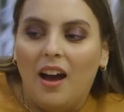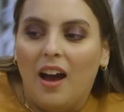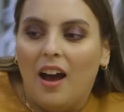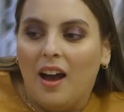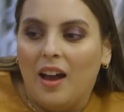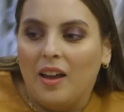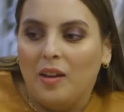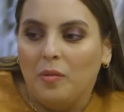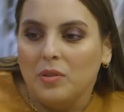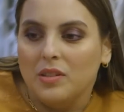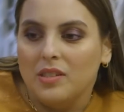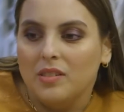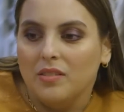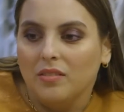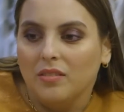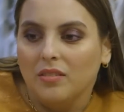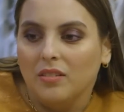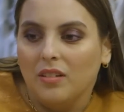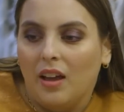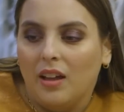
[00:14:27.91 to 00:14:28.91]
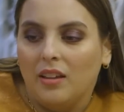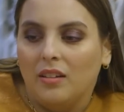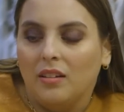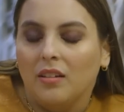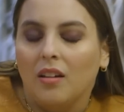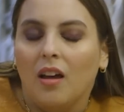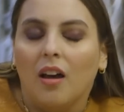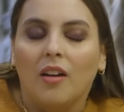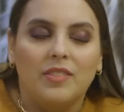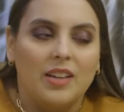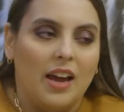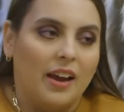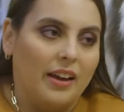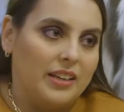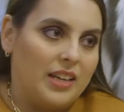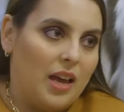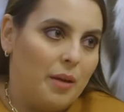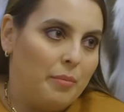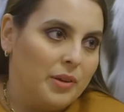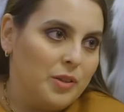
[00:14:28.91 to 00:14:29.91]
I loved
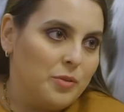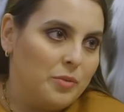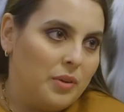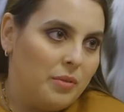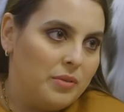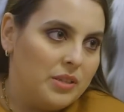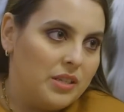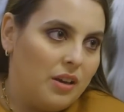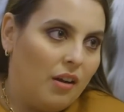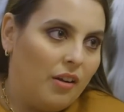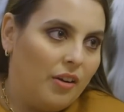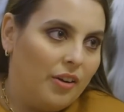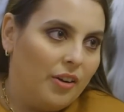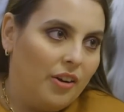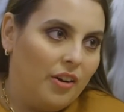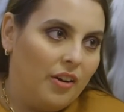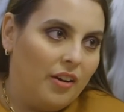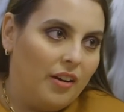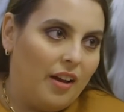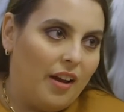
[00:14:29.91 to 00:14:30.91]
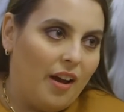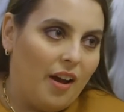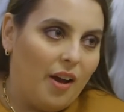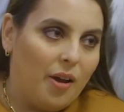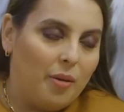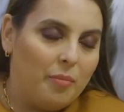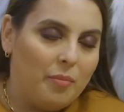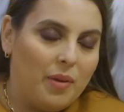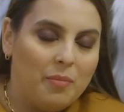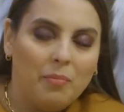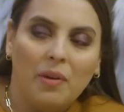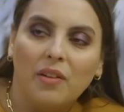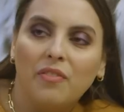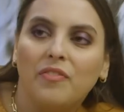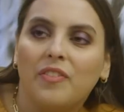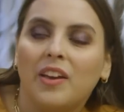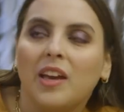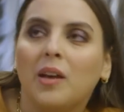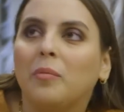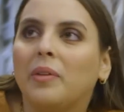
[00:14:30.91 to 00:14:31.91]
academics when I was younger, and my
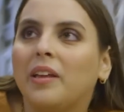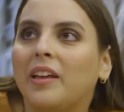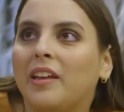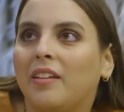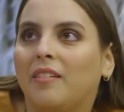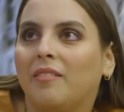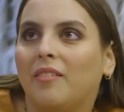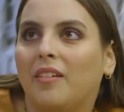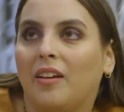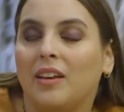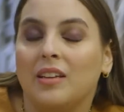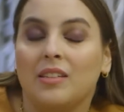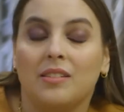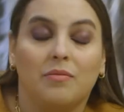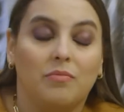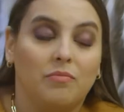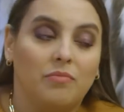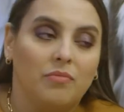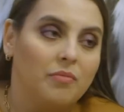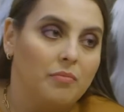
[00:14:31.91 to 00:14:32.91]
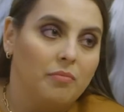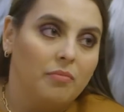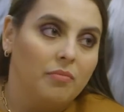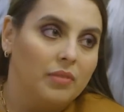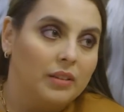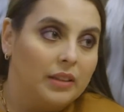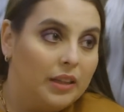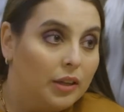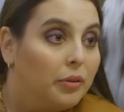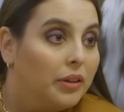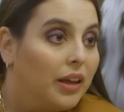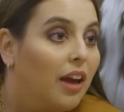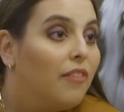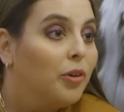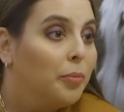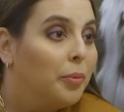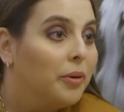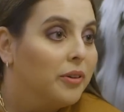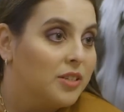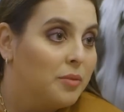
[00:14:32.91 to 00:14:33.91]
family is literally every
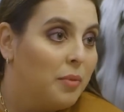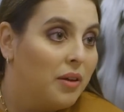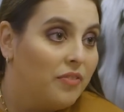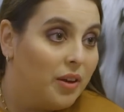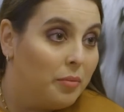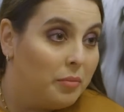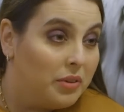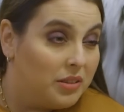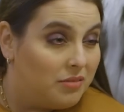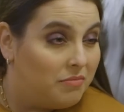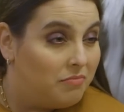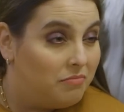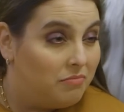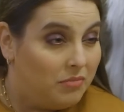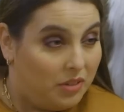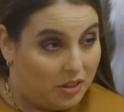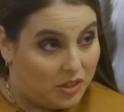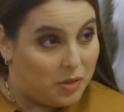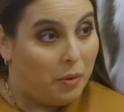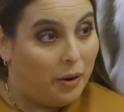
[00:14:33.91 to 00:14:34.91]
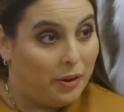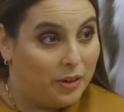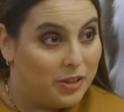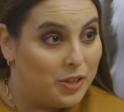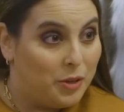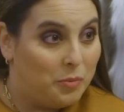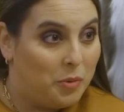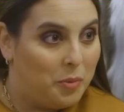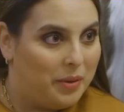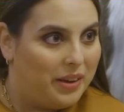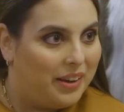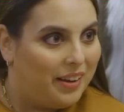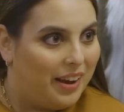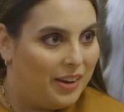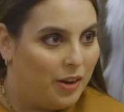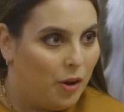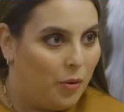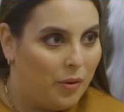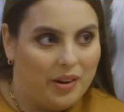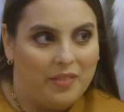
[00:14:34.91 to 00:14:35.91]
person in my family is the smartest human being I
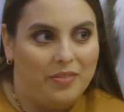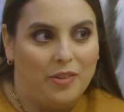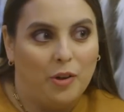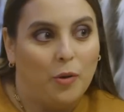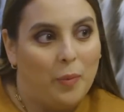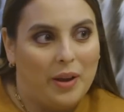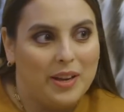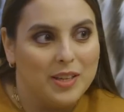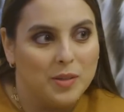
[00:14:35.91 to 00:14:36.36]
know, and they're way